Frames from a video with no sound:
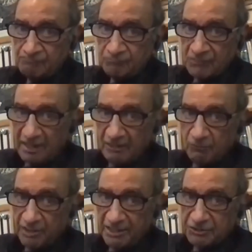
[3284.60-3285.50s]
in
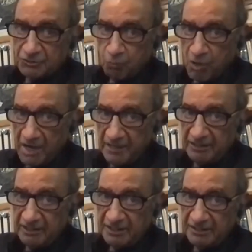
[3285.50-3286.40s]
which
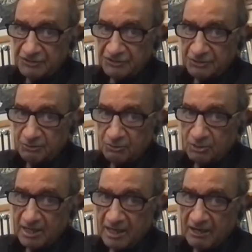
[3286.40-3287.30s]
one issue
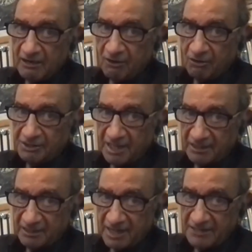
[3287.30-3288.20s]
or the
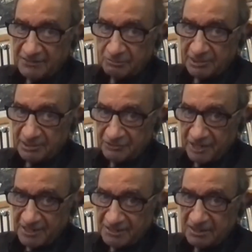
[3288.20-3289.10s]
other has to be
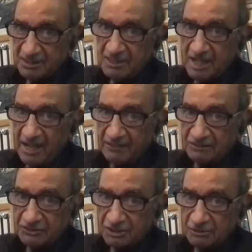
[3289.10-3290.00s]
addressed, and the
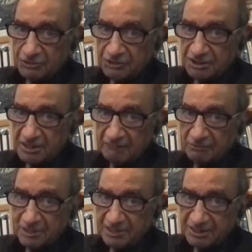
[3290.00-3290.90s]
solutions have to
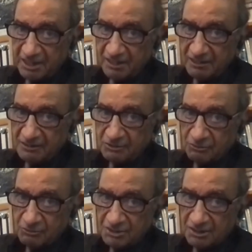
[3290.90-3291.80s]
be tailored to
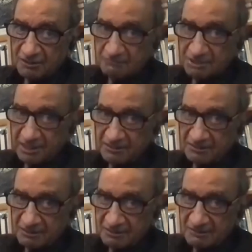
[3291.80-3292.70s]
those
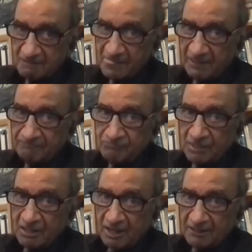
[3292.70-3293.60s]
circumstances.
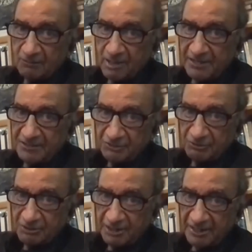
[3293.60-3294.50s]
Otherwise, you're going
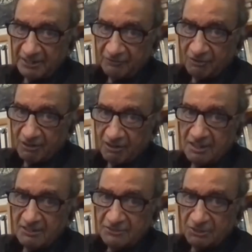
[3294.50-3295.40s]
to get it wrong.
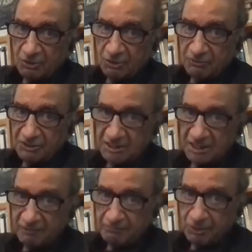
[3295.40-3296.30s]
So no silver
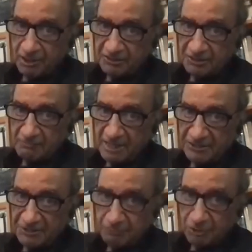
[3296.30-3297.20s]
bullets or
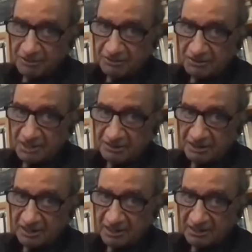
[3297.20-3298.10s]
magic bullets or anything
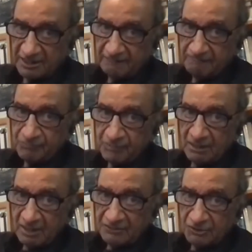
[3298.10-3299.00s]
like that.
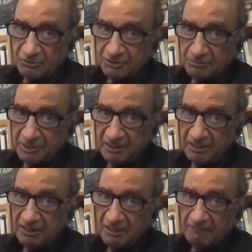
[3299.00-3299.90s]
It's going to be
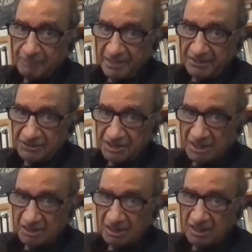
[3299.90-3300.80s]

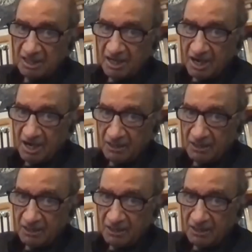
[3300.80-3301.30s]
painstaking, hard